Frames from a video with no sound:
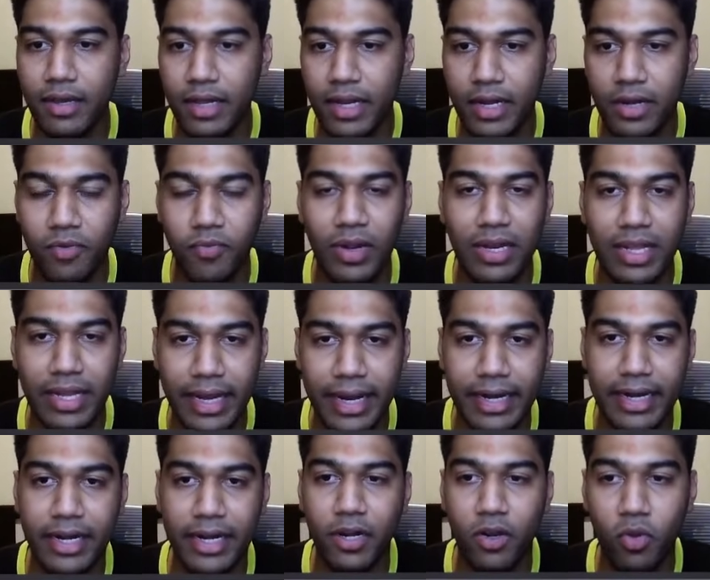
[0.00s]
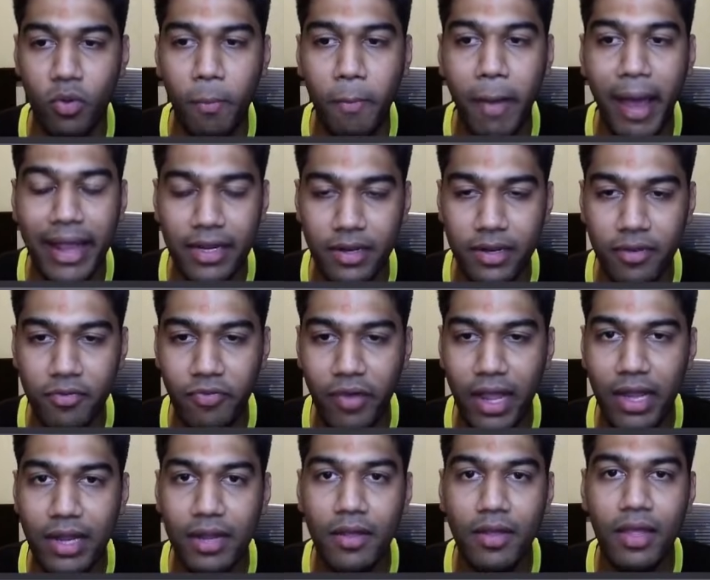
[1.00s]
It will create it into a binary
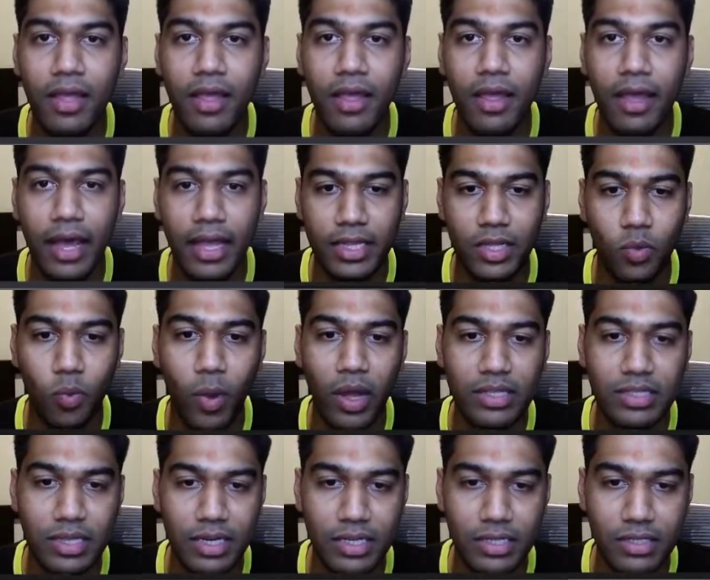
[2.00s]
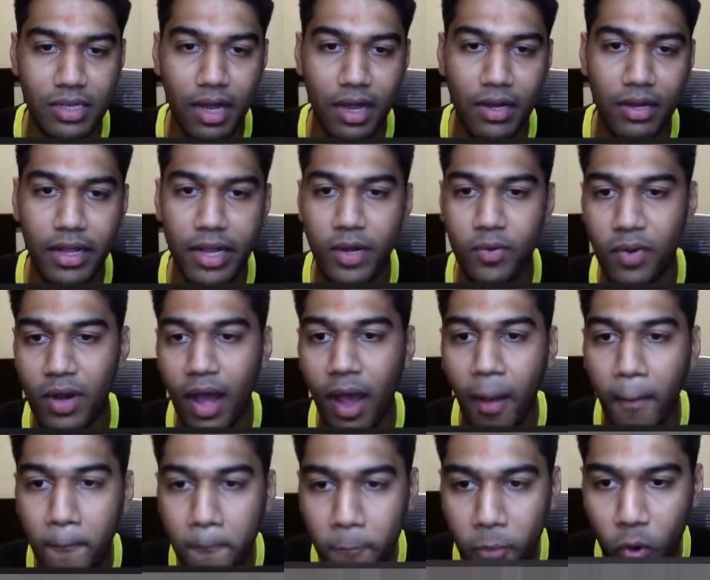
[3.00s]
file, and then once it is done, it will
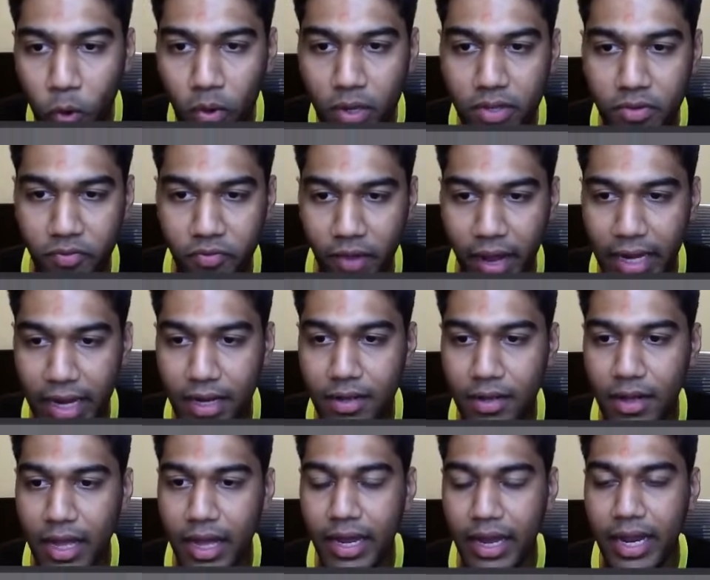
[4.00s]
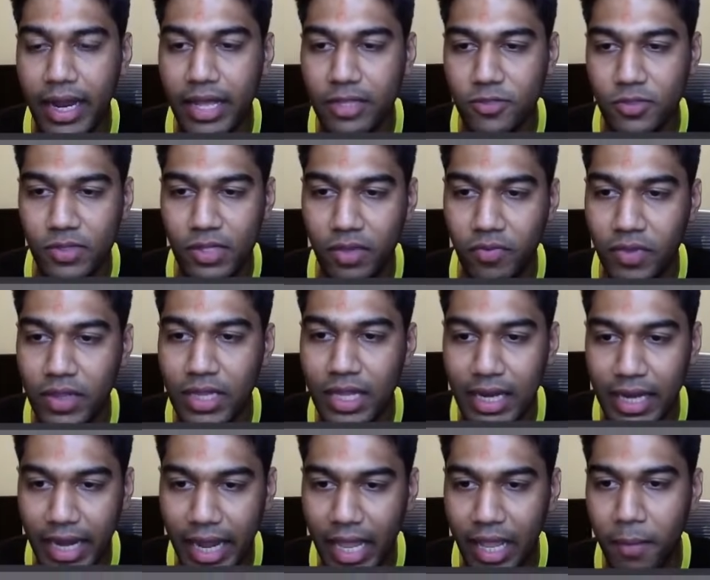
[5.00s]
upload the file again, as you see, with the
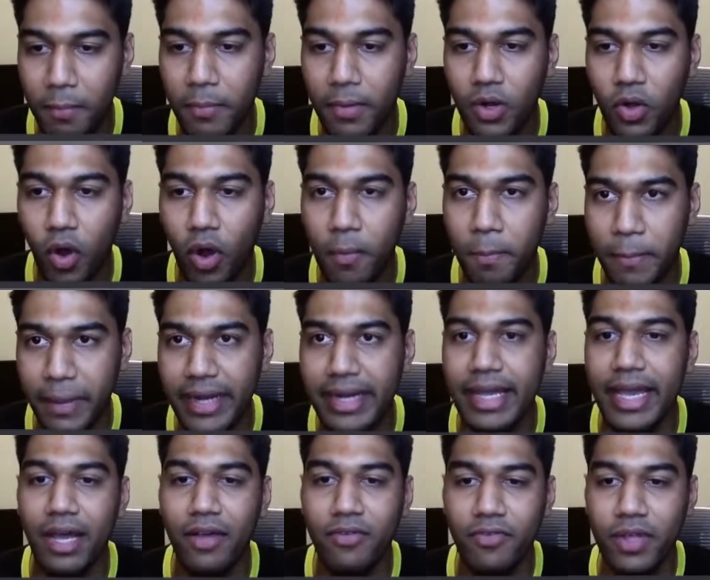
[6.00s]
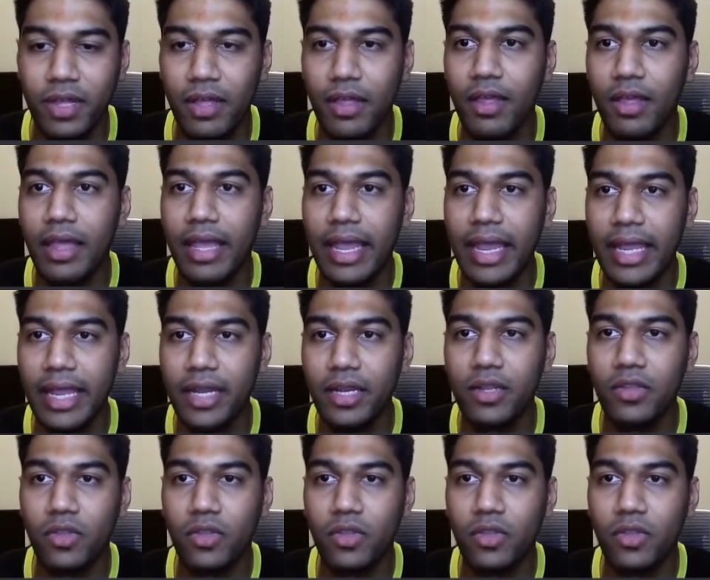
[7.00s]
name.pdf in